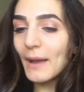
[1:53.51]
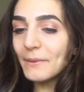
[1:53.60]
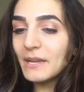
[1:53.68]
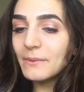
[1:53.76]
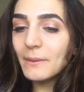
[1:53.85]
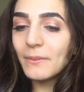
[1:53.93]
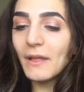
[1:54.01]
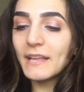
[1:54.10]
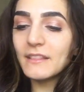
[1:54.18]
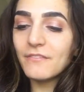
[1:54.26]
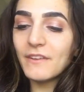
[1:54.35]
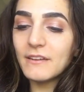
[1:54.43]
I'm gonna be applying
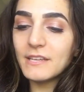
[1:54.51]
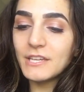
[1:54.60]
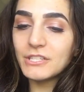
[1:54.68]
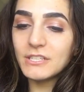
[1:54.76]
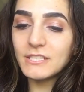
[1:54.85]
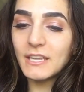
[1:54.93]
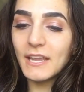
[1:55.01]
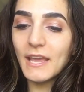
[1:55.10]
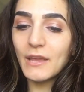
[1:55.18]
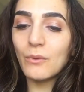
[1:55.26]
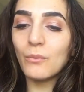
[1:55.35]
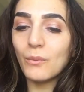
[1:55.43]
the foundation
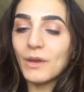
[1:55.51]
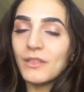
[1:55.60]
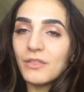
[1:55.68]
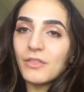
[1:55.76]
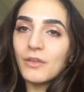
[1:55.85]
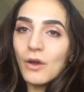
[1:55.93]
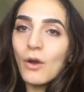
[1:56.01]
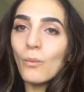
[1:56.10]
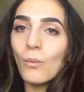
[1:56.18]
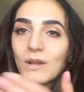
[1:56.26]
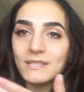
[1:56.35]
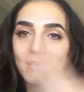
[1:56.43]
today with
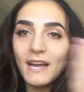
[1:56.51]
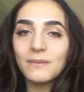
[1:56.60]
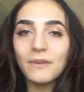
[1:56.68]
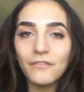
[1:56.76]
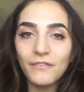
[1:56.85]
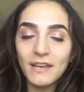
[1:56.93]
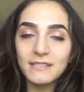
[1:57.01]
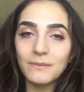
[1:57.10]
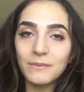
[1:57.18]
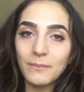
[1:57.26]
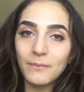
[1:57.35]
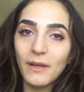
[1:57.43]
one side of my face. I'm
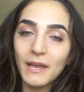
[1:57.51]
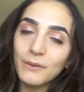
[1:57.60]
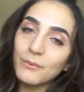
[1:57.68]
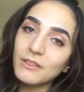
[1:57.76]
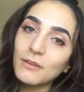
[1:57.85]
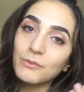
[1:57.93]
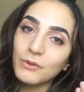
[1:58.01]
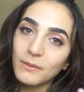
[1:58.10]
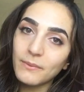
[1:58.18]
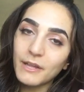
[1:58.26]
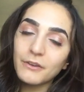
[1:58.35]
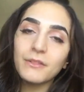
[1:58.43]
gonna be applying it with a beauty
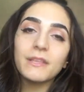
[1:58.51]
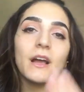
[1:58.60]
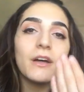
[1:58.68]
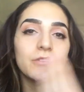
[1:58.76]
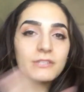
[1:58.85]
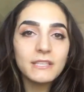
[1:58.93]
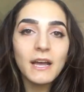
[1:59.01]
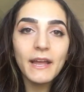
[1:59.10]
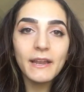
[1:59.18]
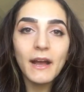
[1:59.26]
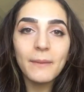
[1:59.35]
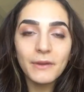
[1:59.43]
blender. The other
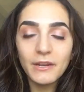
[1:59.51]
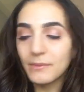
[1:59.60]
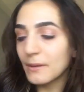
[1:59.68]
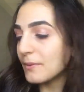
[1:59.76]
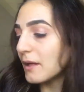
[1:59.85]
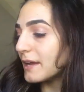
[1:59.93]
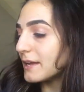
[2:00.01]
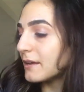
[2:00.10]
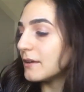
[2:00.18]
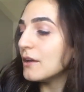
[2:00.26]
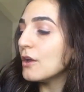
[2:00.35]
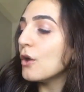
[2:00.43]
side, I'm gonna be applying it
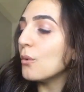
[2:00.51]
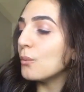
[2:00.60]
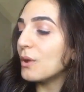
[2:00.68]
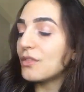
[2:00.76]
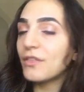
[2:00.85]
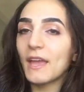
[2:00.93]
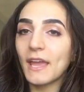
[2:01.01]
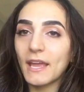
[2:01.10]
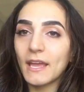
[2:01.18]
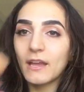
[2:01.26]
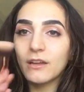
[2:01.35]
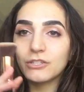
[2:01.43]
with
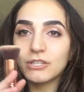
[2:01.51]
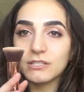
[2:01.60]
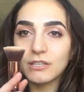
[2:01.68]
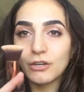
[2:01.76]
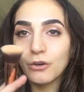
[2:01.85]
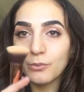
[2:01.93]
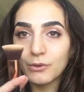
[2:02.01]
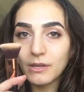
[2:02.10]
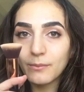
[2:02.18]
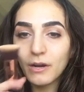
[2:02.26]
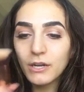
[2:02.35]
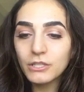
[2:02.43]
just a kabuki
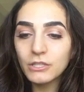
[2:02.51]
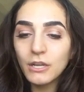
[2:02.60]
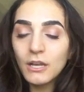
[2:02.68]
brush.